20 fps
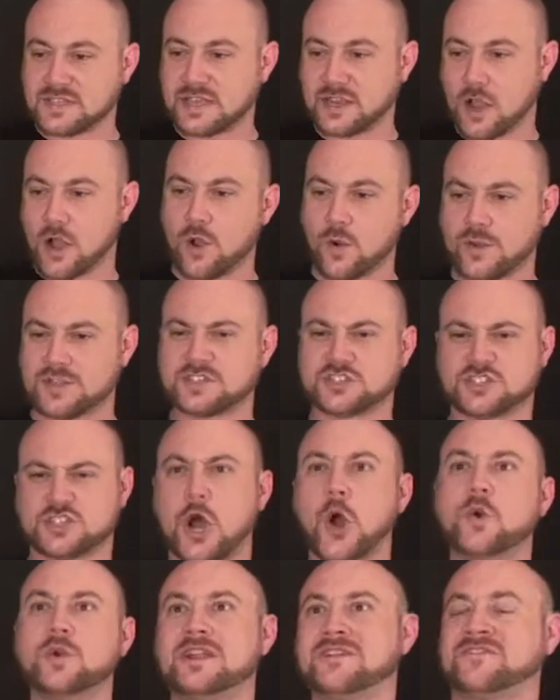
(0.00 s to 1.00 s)
like, oh, it's
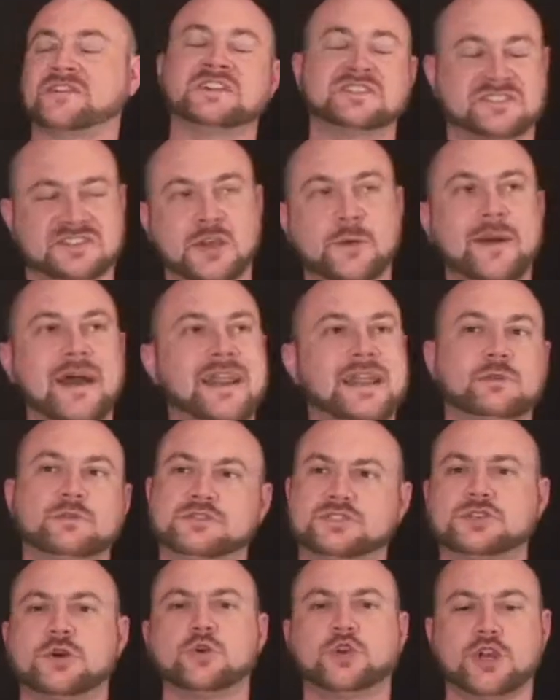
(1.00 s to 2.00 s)
so different, so bad. He
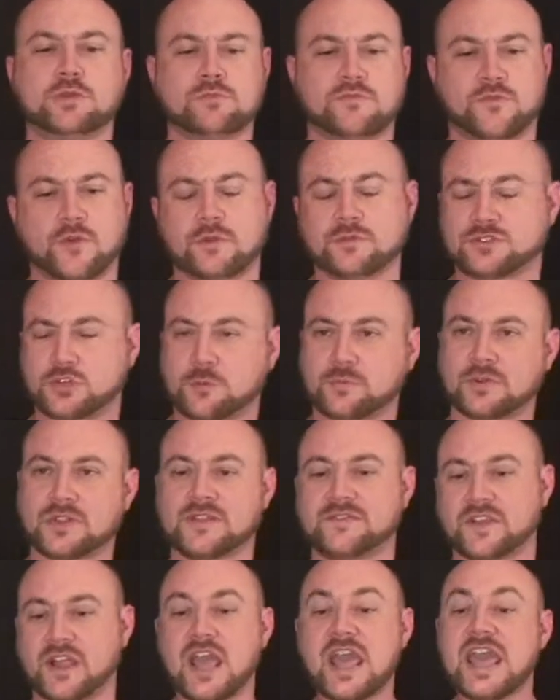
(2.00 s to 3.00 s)
was so good before. He was so
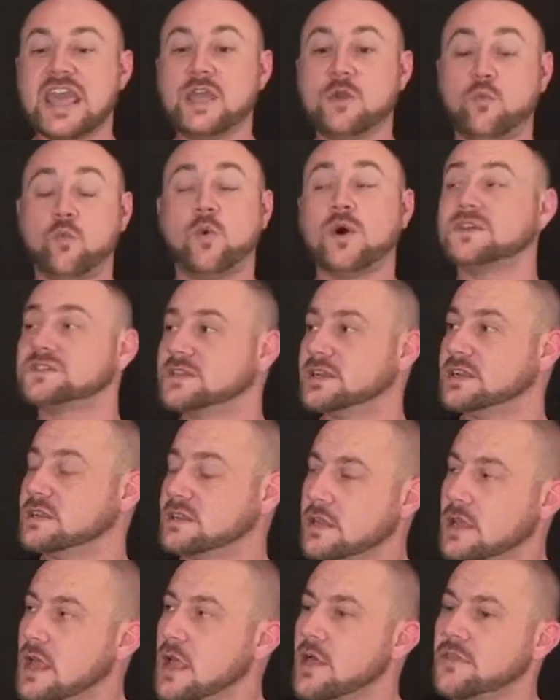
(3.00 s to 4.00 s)
prolific. He wasn't.
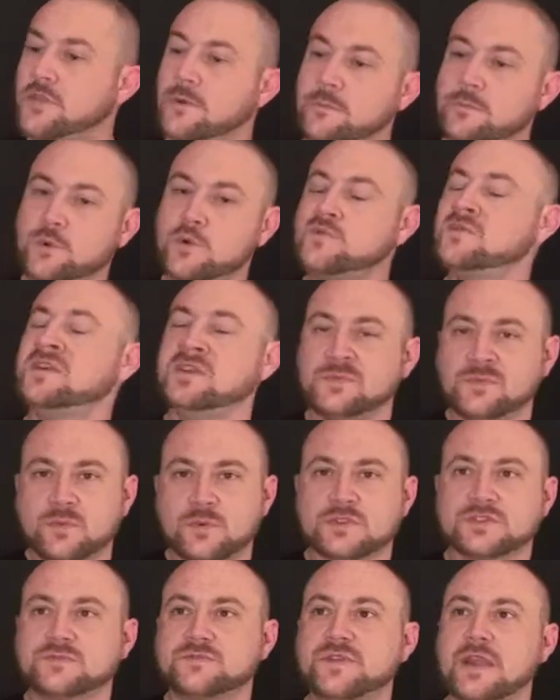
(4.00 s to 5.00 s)
The movie
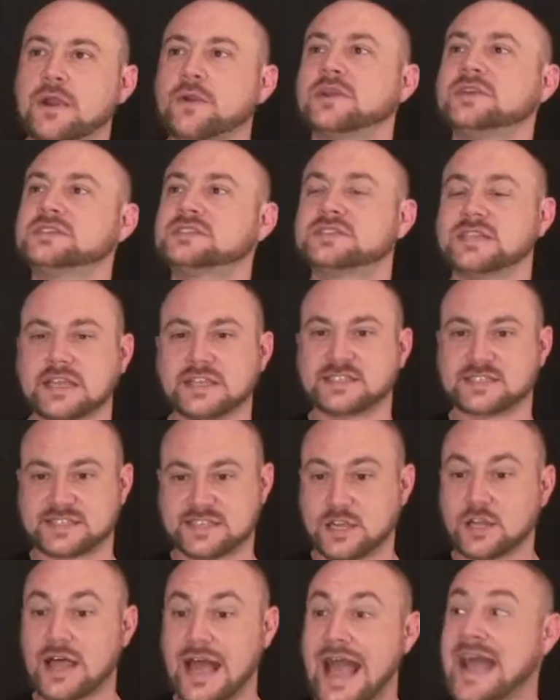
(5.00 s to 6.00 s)
was it
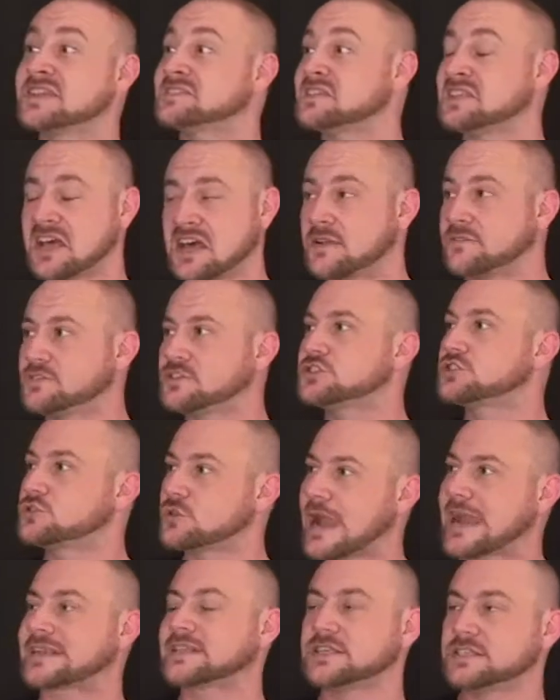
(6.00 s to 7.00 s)
still has a lot of
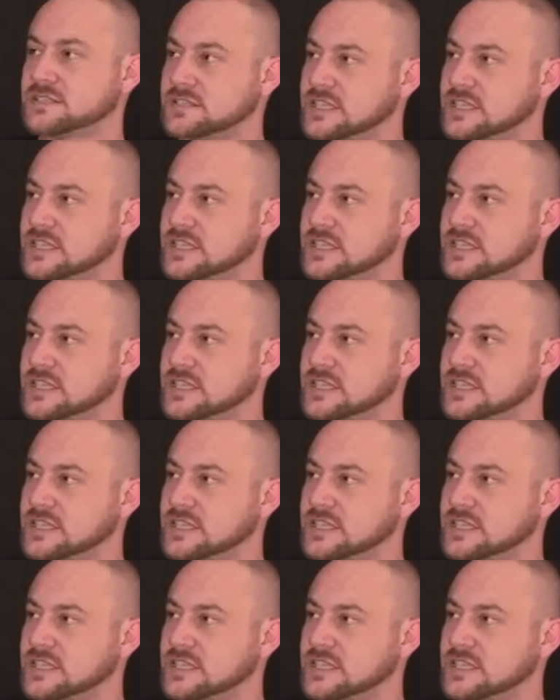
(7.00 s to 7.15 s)
distracting